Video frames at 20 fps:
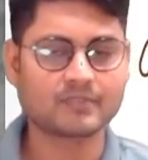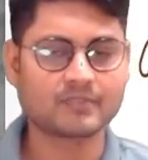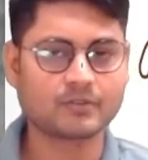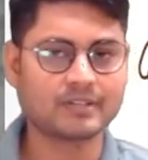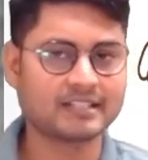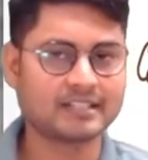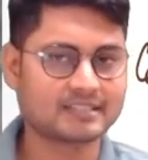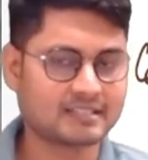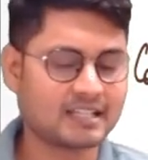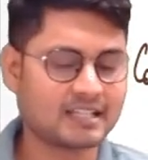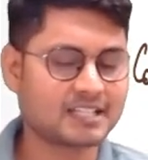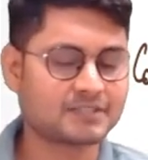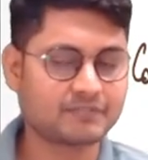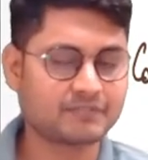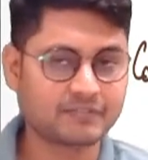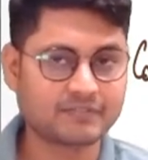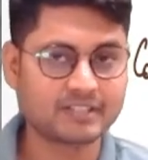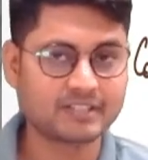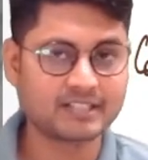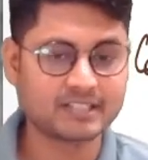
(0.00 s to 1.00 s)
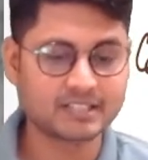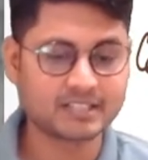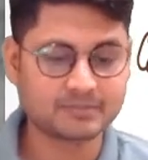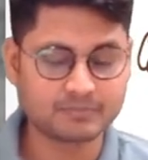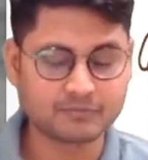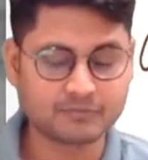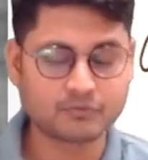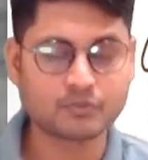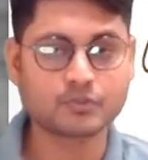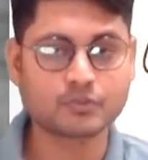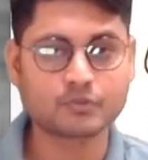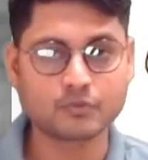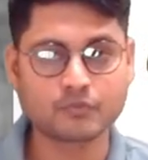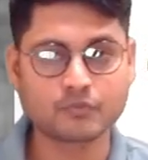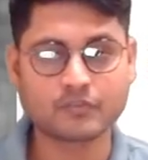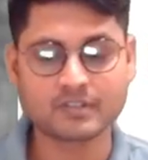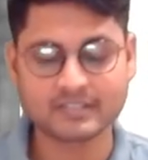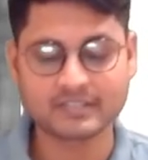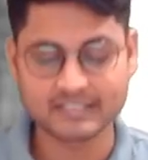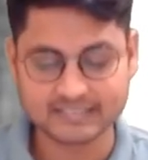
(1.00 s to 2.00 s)
Okay, it is last 15 days before you
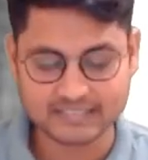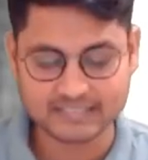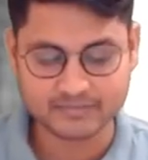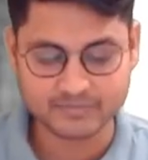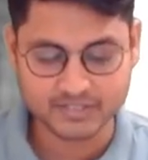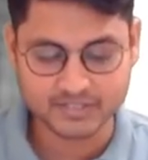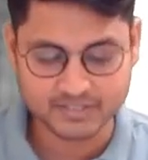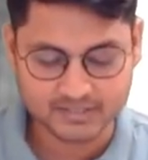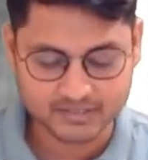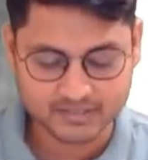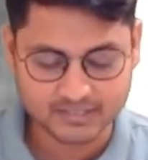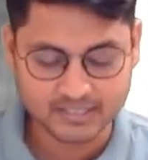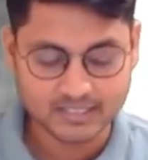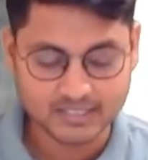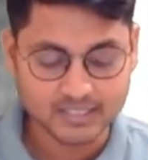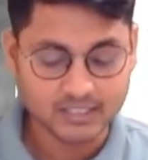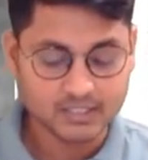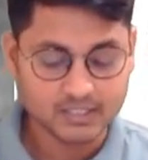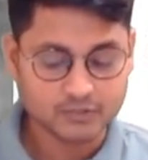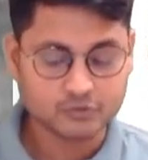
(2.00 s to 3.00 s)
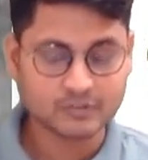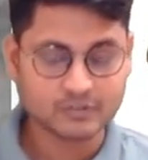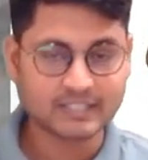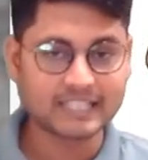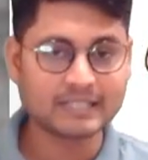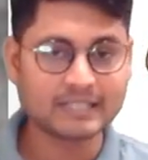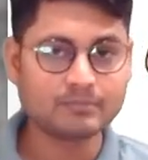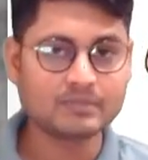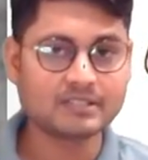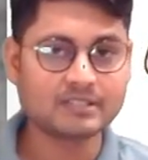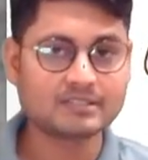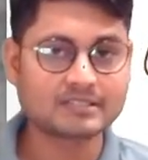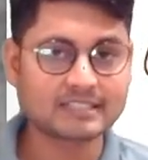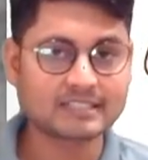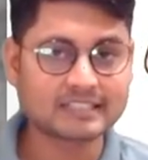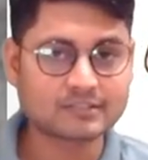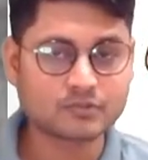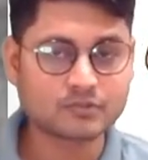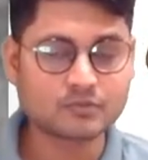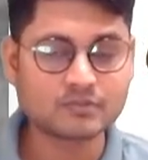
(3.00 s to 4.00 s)
go for the examination. So keep these
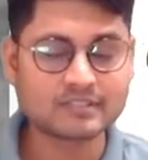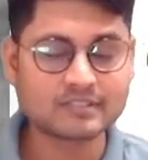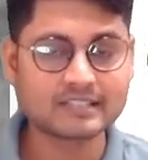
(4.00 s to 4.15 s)
6 rules